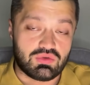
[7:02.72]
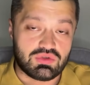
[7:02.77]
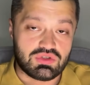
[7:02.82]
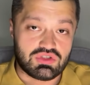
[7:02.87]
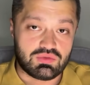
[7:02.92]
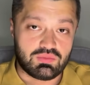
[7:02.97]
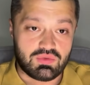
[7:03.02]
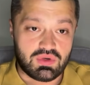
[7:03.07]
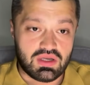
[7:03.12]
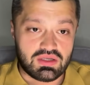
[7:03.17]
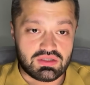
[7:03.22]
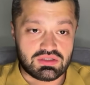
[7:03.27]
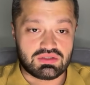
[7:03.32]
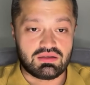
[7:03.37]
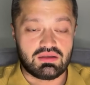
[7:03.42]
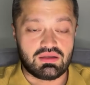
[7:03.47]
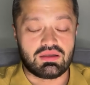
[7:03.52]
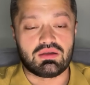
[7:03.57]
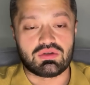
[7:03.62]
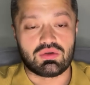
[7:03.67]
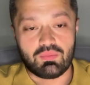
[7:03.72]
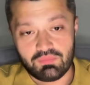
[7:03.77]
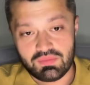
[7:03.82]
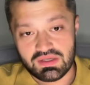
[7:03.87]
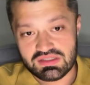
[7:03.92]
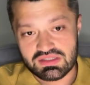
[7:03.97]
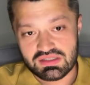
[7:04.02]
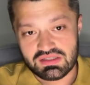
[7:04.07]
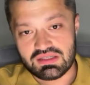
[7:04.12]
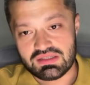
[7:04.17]
with supplies. So
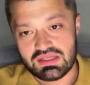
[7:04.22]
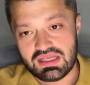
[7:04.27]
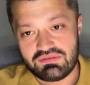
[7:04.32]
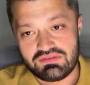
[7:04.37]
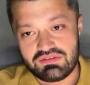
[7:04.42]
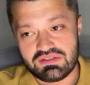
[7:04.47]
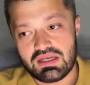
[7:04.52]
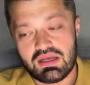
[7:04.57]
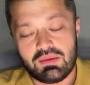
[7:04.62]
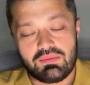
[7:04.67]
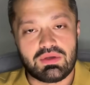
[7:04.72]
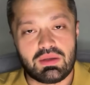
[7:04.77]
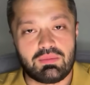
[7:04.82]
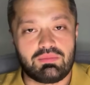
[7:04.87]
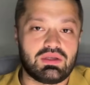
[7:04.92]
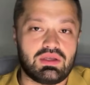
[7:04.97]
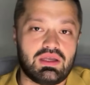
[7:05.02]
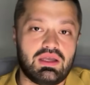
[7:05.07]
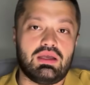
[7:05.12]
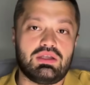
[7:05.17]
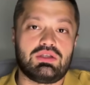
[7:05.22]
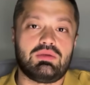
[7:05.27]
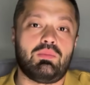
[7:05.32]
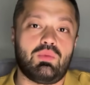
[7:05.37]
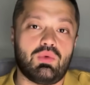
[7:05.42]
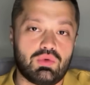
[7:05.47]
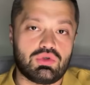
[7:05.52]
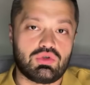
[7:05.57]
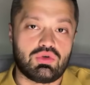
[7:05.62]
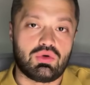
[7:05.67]
basically, they've set up something like a
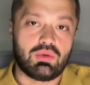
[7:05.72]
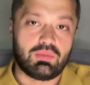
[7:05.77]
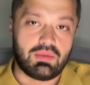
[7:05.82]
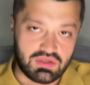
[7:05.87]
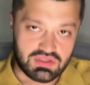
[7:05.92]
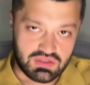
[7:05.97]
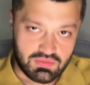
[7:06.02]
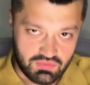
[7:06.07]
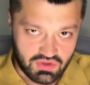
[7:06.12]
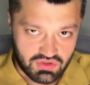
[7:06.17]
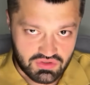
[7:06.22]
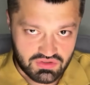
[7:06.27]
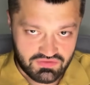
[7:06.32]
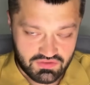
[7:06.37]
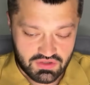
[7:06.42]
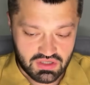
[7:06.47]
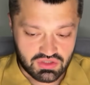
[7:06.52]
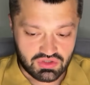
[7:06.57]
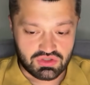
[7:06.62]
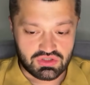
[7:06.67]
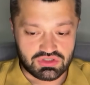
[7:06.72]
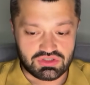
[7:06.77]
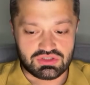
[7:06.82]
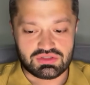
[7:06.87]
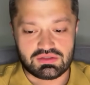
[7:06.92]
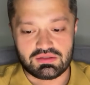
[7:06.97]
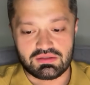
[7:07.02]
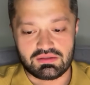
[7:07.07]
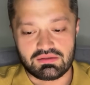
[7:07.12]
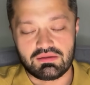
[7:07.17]
sports tournament among the fighters.